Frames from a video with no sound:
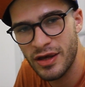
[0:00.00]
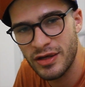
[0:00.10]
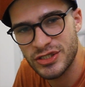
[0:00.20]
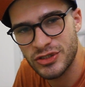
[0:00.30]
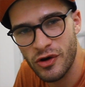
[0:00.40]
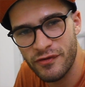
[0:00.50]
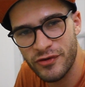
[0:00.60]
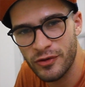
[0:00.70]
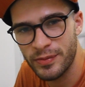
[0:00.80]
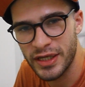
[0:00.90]
So if
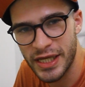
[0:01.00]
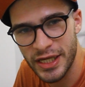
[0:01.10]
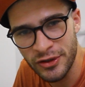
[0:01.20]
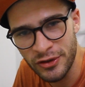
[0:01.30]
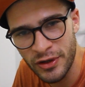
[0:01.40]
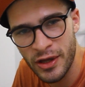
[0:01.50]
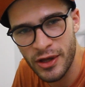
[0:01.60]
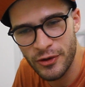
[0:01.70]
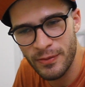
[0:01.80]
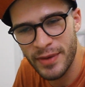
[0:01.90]
you're a beginner,
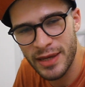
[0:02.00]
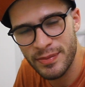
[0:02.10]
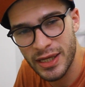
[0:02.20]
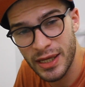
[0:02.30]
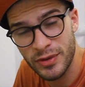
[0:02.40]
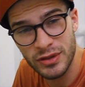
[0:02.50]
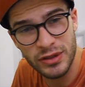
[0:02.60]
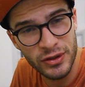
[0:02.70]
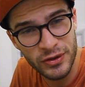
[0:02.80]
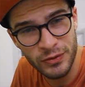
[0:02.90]
you may be able to
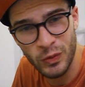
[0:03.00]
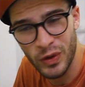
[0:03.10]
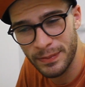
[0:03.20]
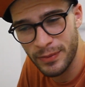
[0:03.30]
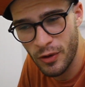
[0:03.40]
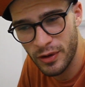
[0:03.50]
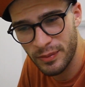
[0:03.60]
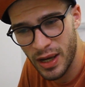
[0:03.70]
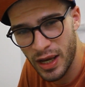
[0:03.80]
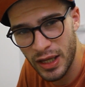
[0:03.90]
learn what
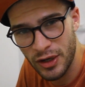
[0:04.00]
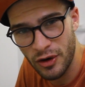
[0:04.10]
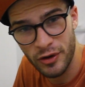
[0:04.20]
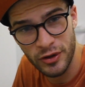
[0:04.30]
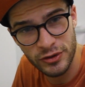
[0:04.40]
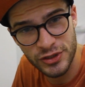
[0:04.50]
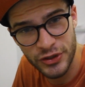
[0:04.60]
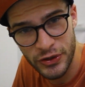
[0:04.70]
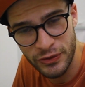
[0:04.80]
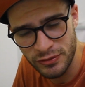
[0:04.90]
Pokemon are good to
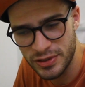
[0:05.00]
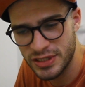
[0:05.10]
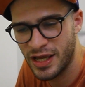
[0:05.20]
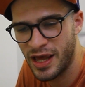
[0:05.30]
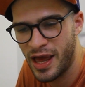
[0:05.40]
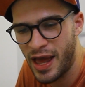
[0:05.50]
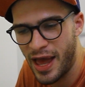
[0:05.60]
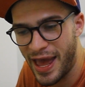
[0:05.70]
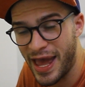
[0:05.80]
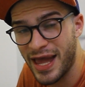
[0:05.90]
use,
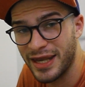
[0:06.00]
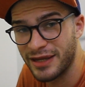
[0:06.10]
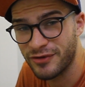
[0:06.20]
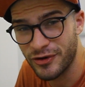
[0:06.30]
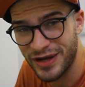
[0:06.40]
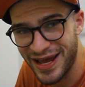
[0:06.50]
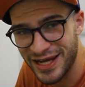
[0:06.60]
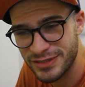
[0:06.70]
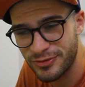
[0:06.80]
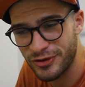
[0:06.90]
and if you're an
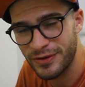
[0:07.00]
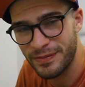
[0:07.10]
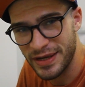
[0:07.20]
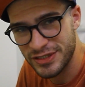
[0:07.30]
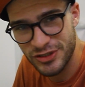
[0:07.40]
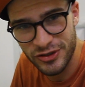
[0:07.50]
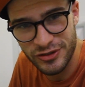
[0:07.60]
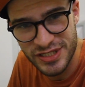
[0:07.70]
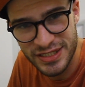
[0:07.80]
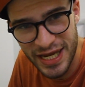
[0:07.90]
expert, make sure you
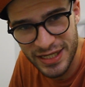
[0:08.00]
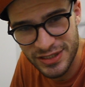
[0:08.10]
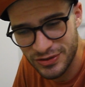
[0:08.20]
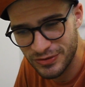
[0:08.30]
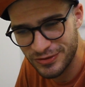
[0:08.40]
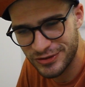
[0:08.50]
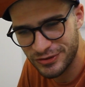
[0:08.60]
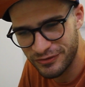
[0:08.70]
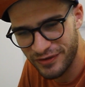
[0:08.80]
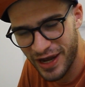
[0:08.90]
stay tuned
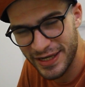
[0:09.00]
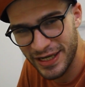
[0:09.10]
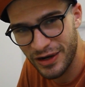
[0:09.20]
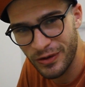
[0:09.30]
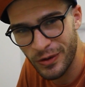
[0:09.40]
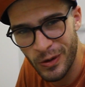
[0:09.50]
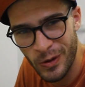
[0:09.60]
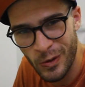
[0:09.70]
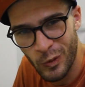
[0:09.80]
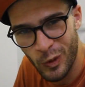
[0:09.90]
to find out
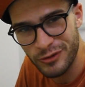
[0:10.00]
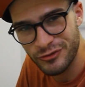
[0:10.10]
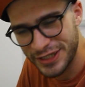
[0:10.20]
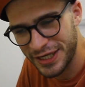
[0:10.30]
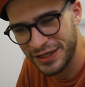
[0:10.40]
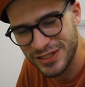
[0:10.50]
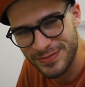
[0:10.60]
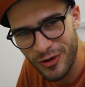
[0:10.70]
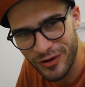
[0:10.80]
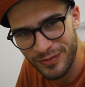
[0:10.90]
what ridiculous
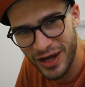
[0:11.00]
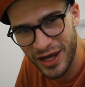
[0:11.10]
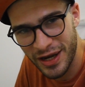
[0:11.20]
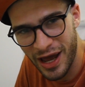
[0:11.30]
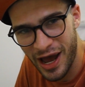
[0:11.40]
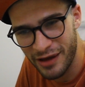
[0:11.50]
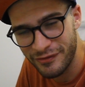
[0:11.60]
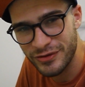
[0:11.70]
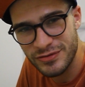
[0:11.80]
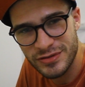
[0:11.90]
Pokemon I've
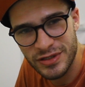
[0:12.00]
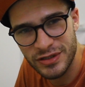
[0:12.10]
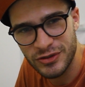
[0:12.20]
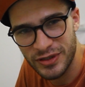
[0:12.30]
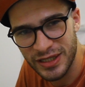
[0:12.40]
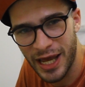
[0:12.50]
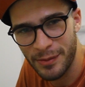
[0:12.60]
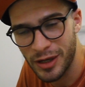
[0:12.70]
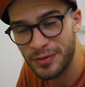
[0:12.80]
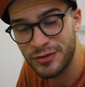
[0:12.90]
used to climb
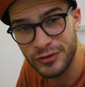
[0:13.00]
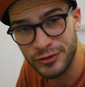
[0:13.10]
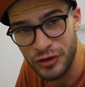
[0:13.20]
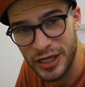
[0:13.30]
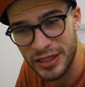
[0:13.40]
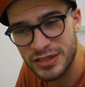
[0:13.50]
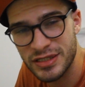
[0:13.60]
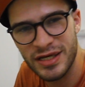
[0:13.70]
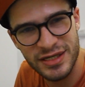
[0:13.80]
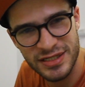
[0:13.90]
up through the
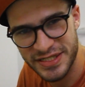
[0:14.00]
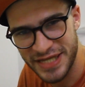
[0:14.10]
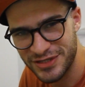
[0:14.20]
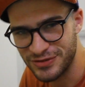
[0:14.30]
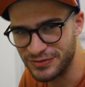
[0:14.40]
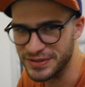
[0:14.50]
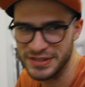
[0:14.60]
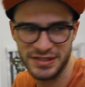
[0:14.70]
ranks. Stay tuned.